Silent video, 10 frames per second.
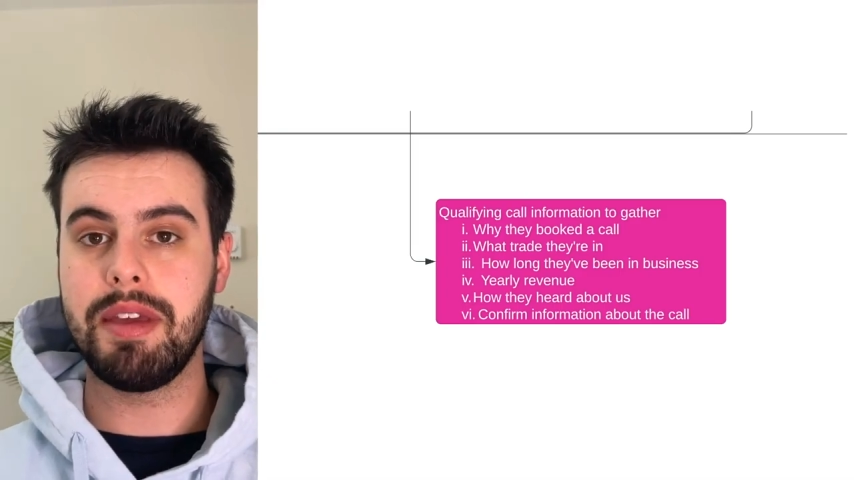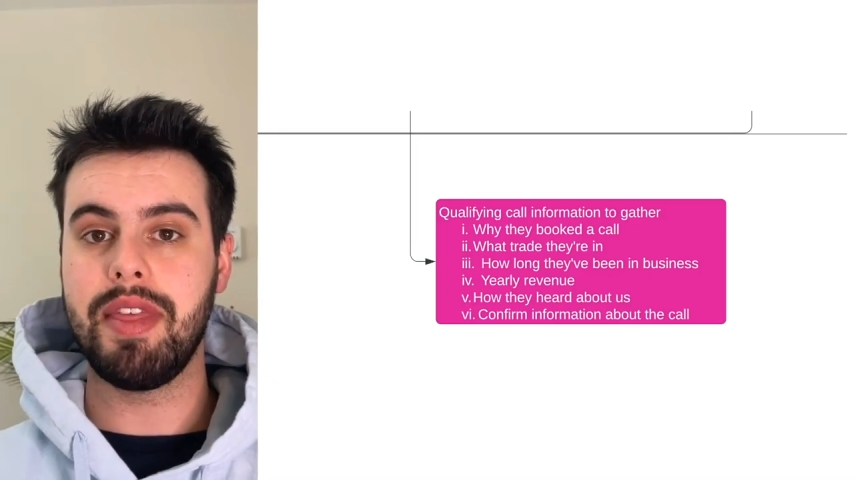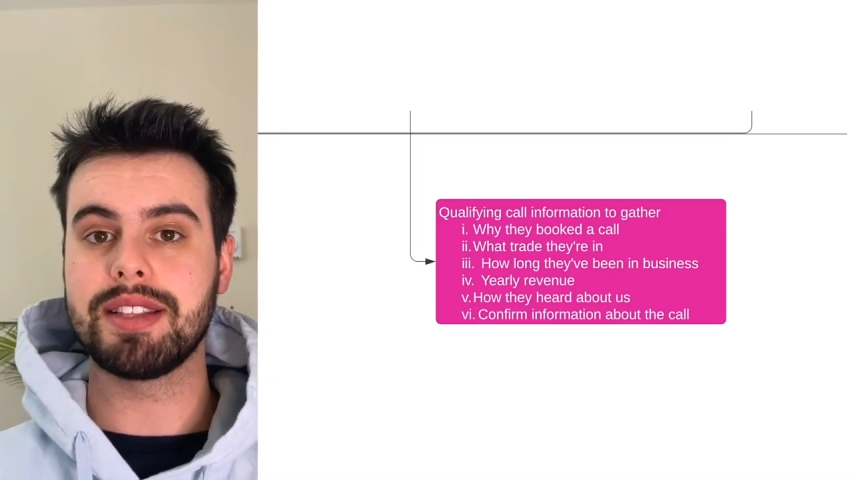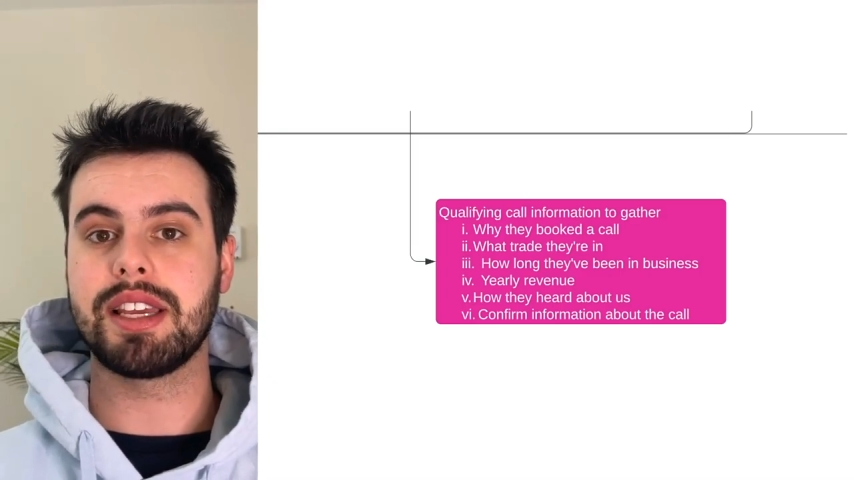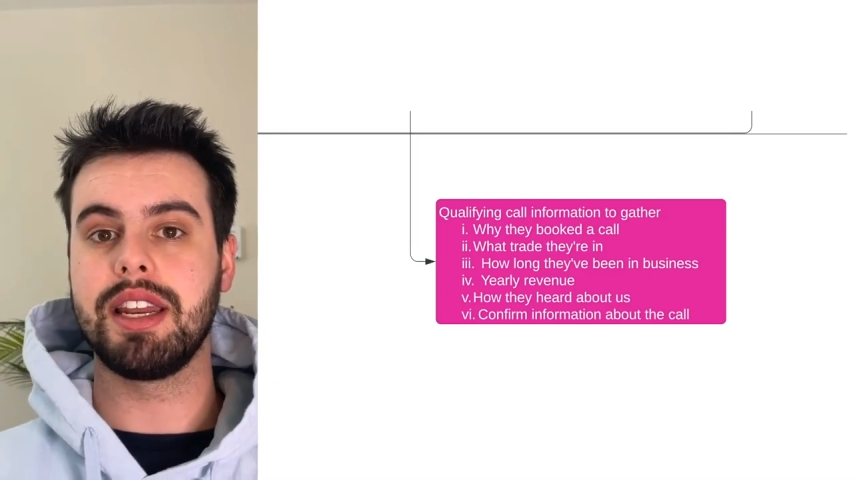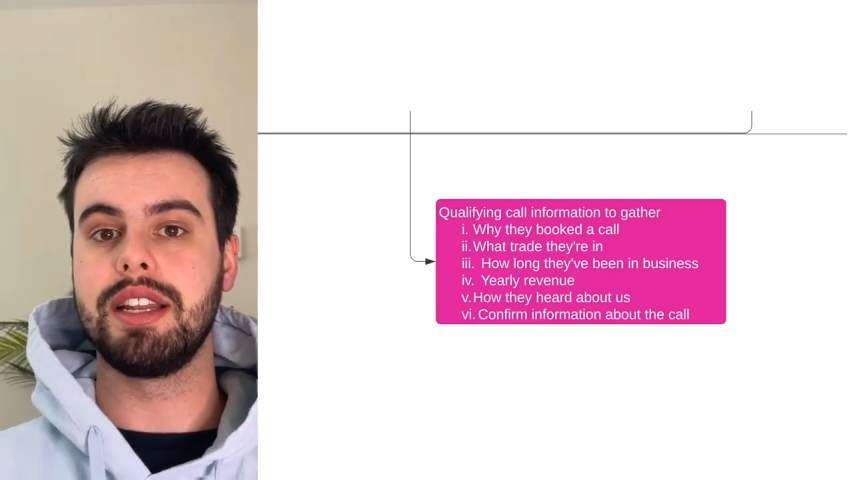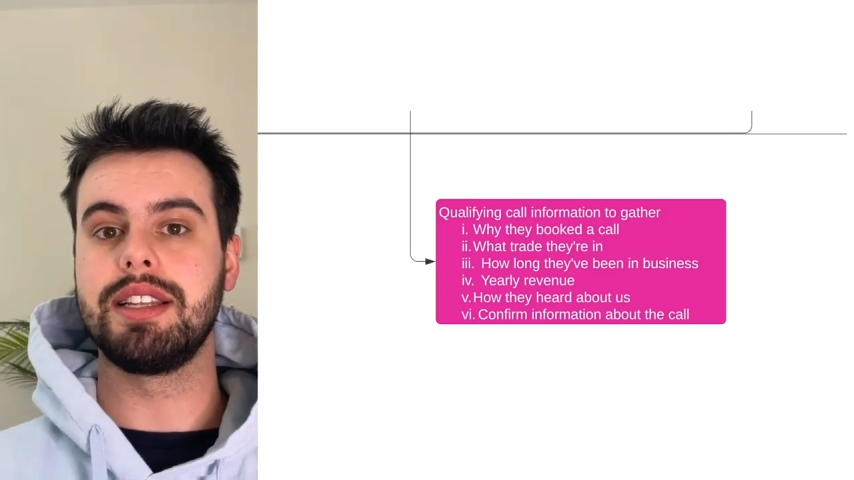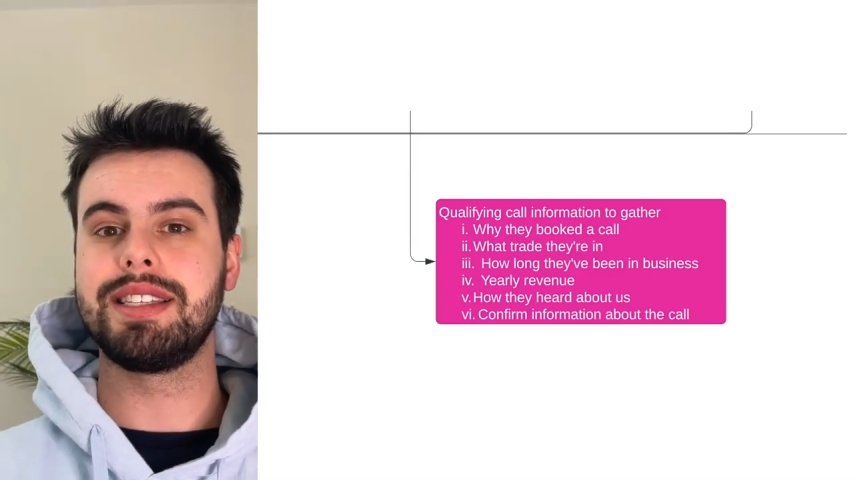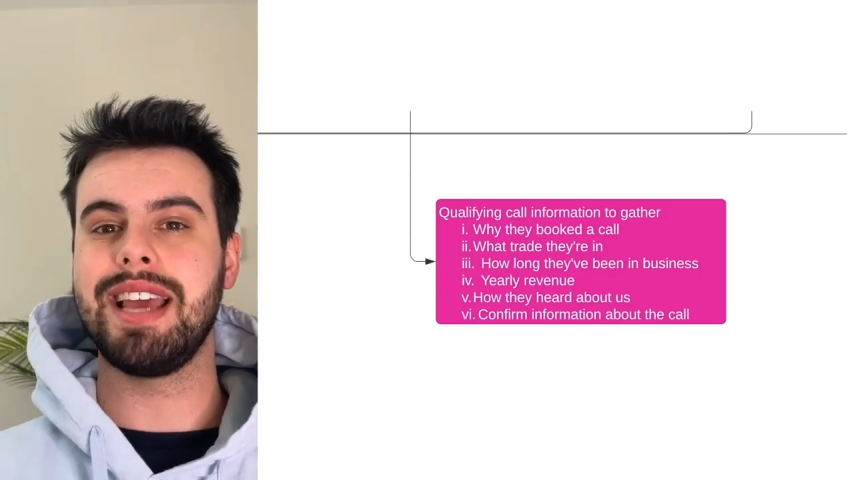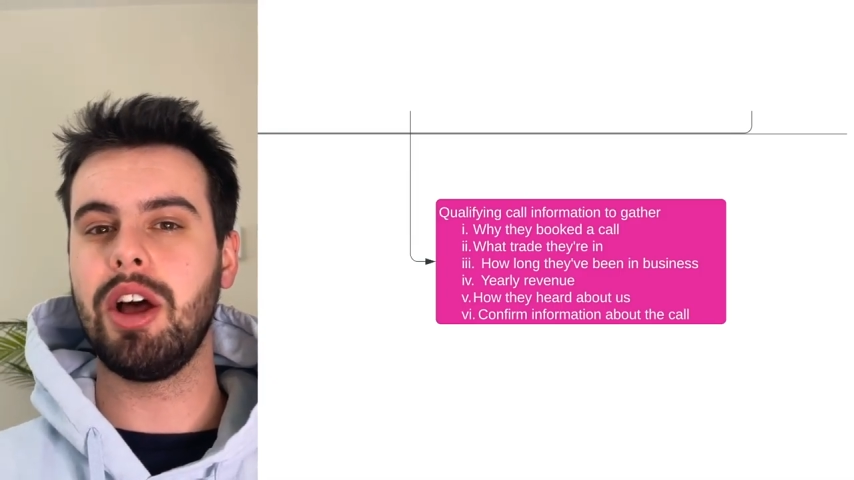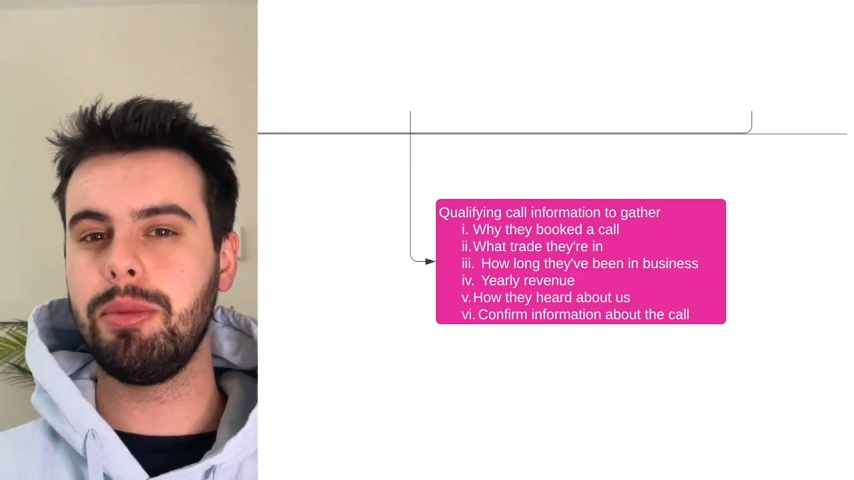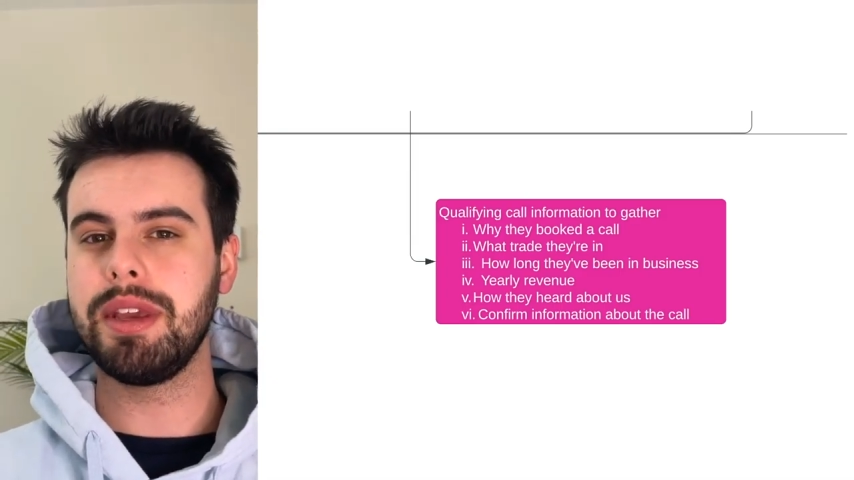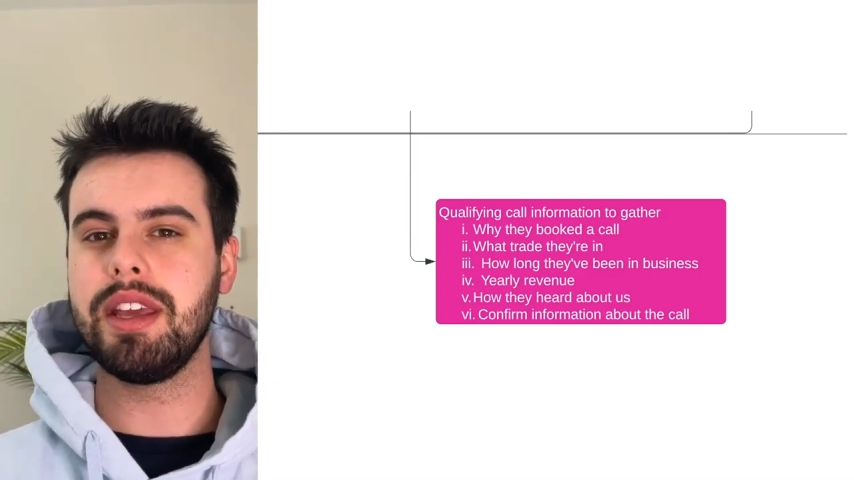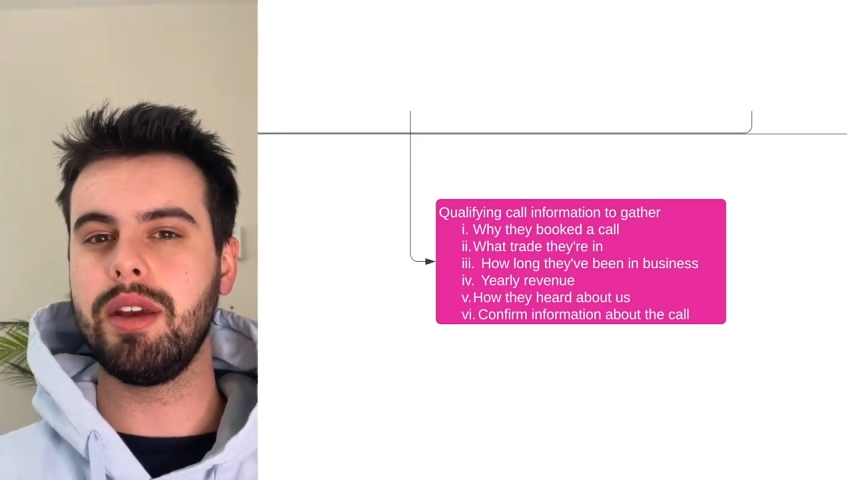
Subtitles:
That's going to tell me